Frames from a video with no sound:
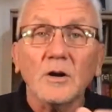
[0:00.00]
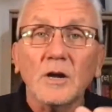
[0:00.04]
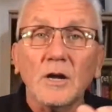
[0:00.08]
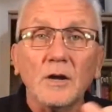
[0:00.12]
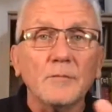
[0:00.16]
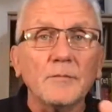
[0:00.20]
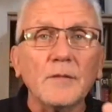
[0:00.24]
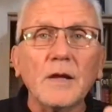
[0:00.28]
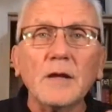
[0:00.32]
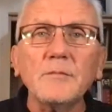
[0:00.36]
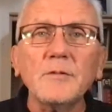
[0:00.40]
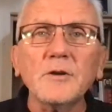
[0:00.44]

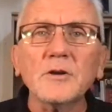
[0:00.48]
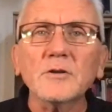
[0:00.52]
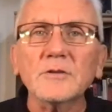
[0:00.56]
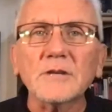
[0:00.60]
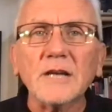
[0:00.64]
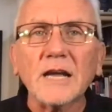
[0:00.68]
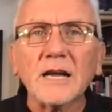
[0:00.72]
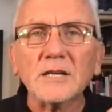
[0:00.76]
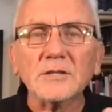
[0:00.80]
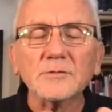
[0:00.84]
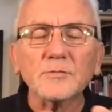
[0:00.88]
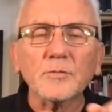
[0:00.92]
maybe your
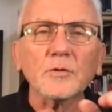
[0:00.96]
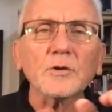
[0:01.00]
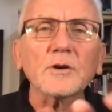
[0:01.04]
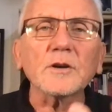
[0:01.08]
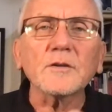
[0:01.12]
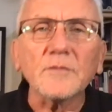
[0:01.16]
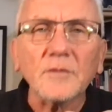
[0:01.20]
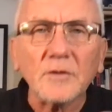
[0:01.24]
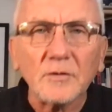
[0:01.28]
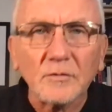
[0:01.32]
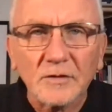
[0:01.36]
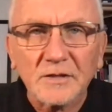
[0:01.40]
dashboard, if
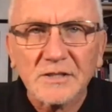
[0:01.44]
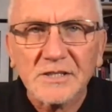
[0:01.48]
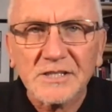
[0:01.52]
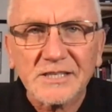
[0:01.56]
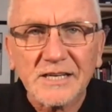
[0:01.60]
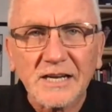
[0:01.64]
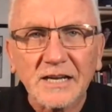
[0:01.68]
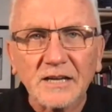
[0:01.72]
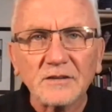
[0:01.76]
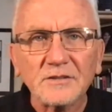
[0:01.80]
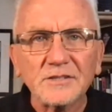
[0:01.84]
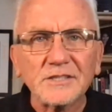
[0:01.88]
you're in
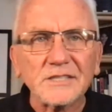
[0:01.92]
sales,